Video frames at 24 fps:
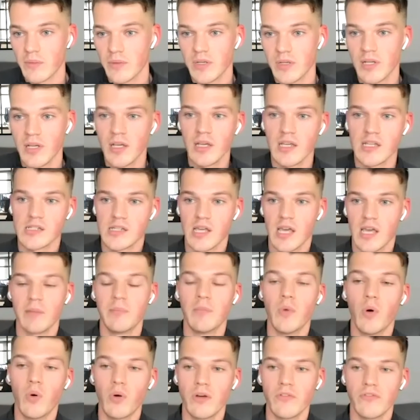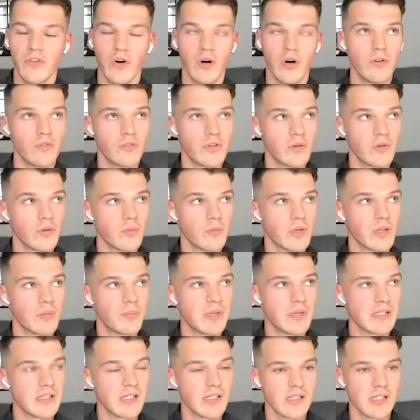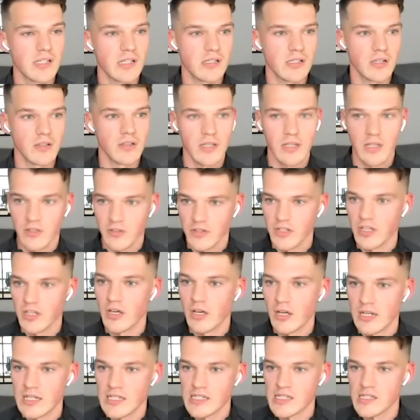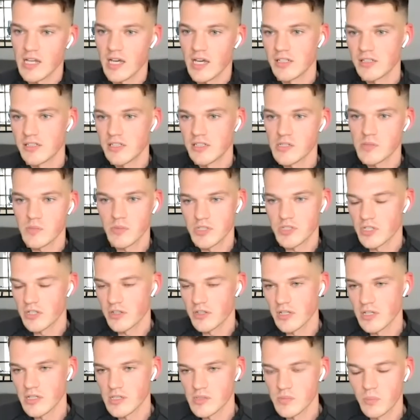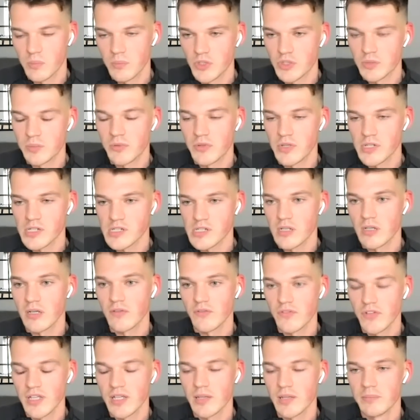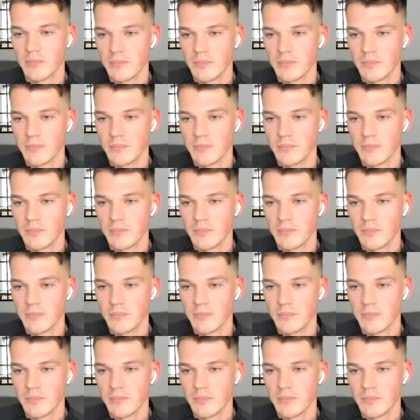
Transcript: And he's getting more involved with businesses at the early stages, which I think is much more exciting for him.